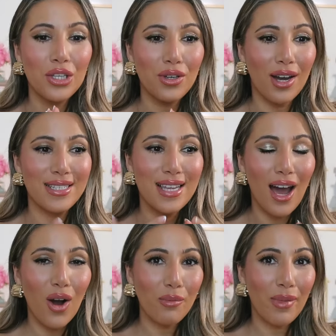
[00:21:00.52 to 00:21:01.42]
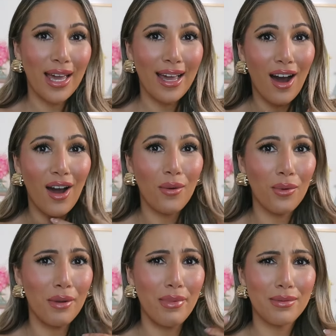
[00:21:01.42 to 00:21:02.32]
you guys to help me. I
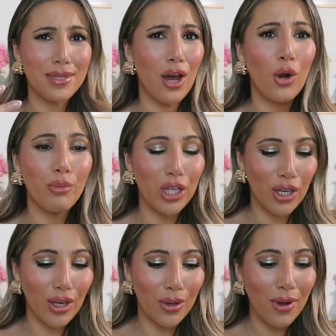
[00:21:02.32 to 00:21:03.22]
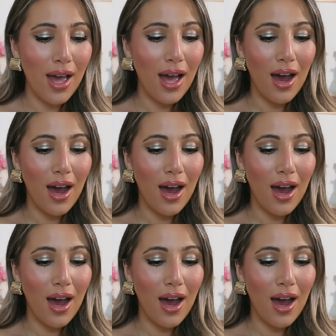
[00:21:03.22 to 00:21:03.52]
want to be able to help you.